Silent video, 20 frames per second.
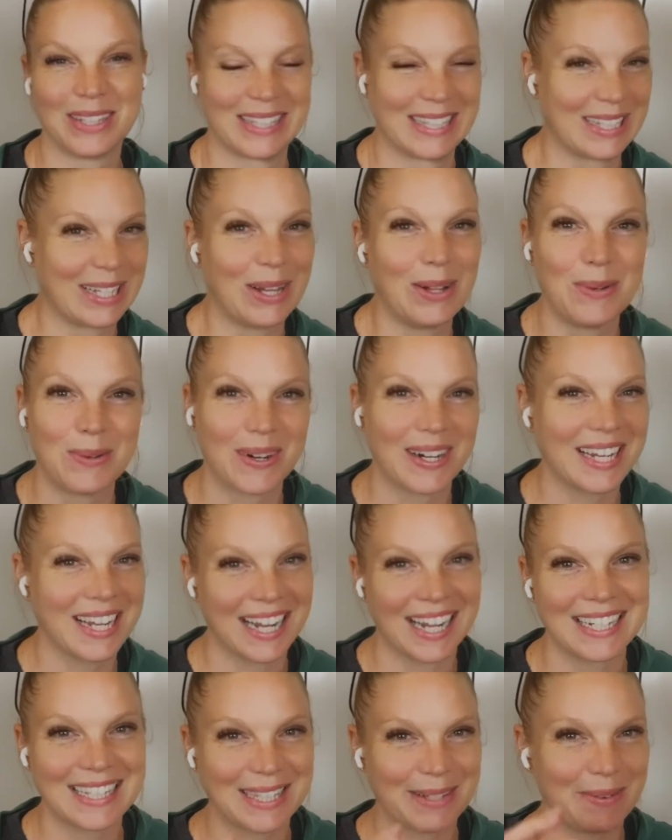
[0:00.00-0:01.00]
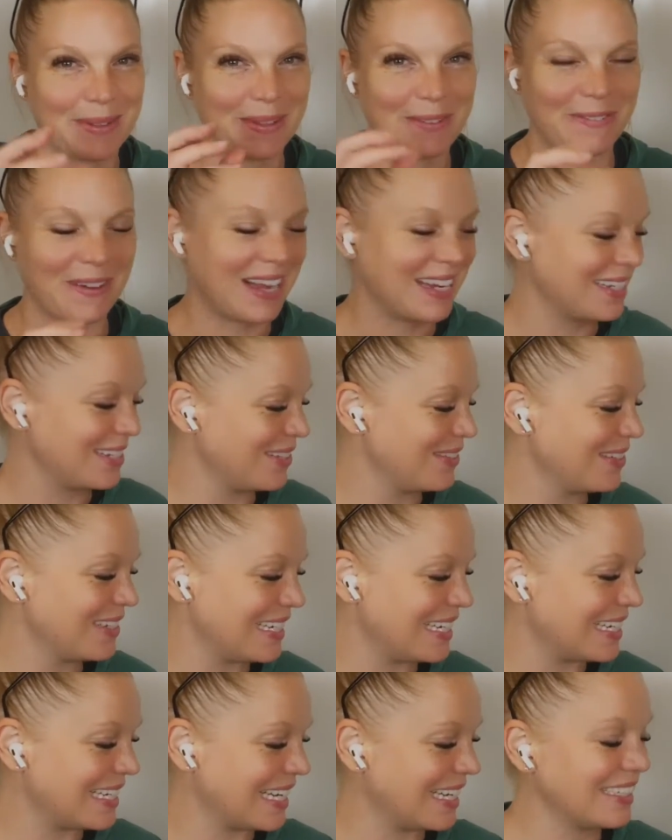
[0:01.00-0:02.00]
still working on some of the fine-tuned
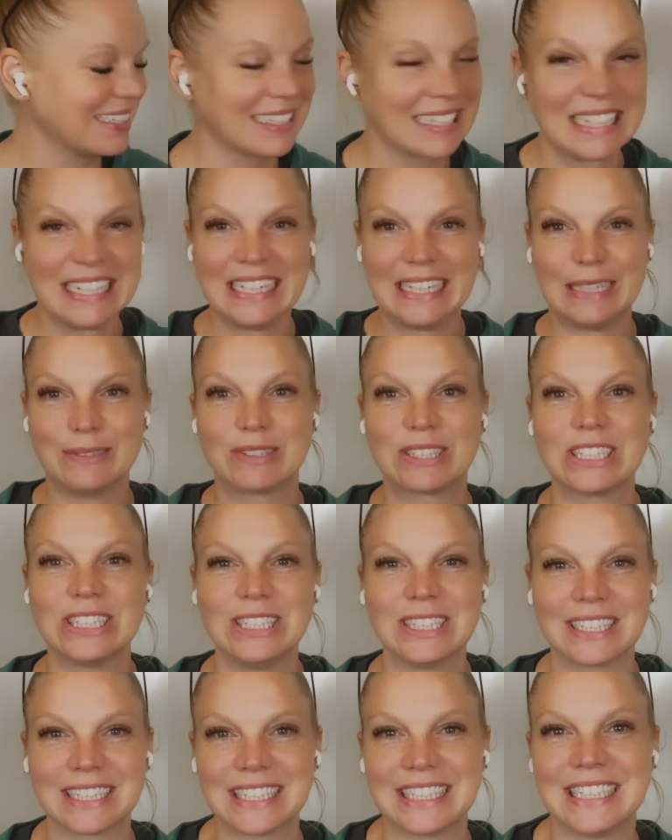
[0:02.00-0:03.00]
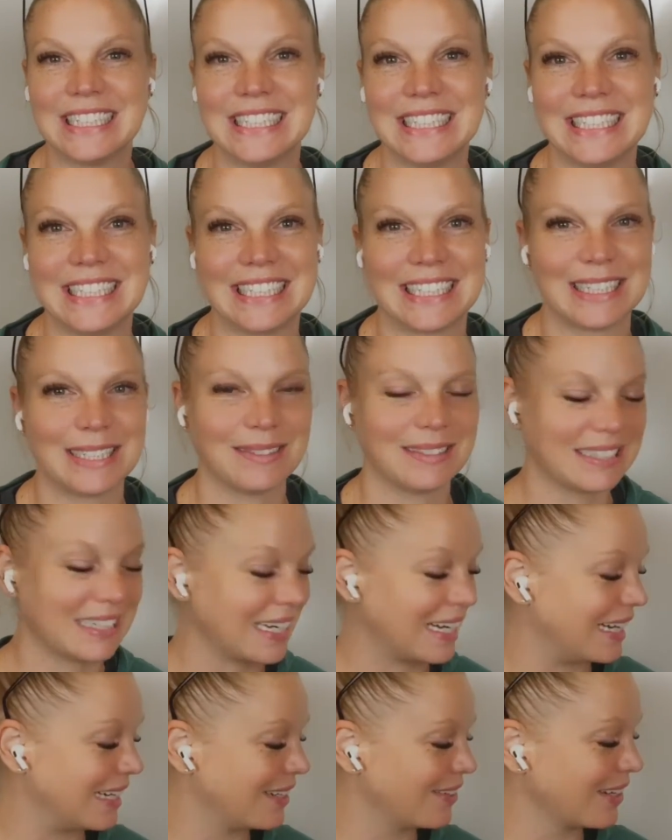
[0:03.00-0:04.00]
details. I'm so excited. Oh my
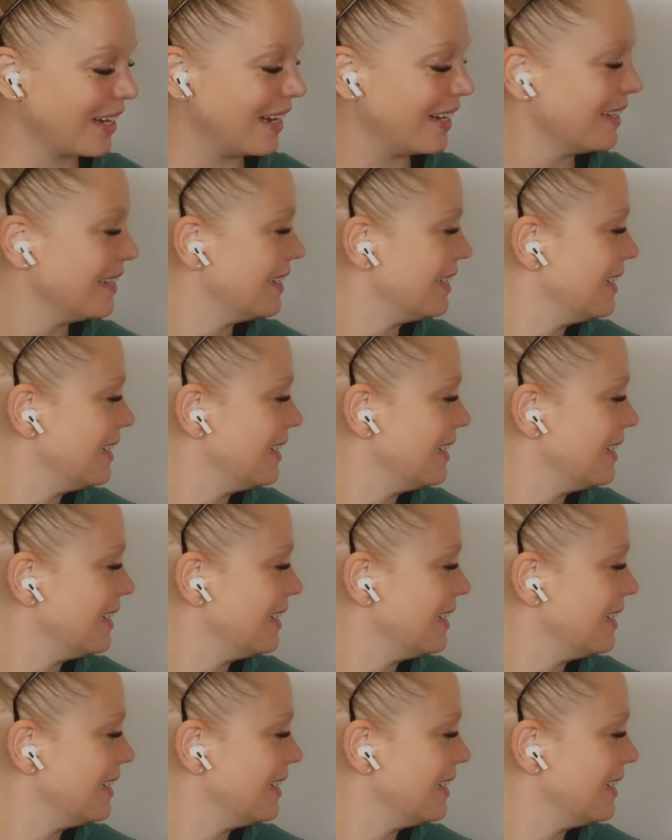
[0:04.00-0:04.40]
God, okay.